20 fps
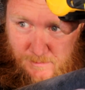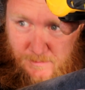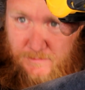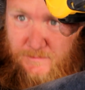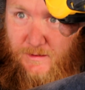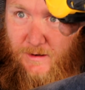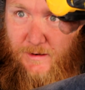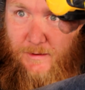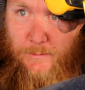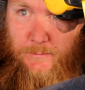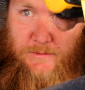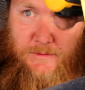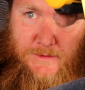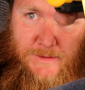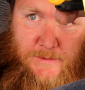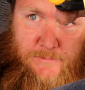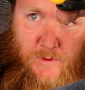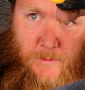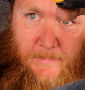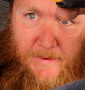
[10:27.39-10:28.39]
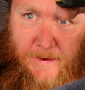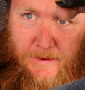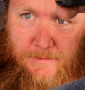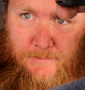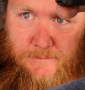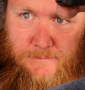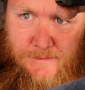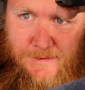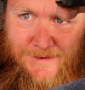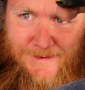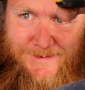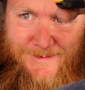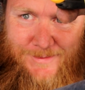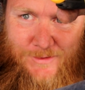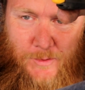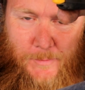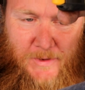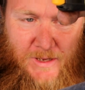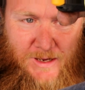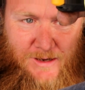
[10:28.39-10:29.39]
Sorry, there's a delivery man.
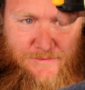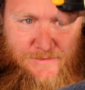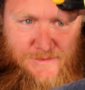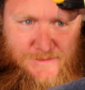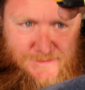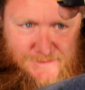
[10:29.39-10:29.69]
Threw me off.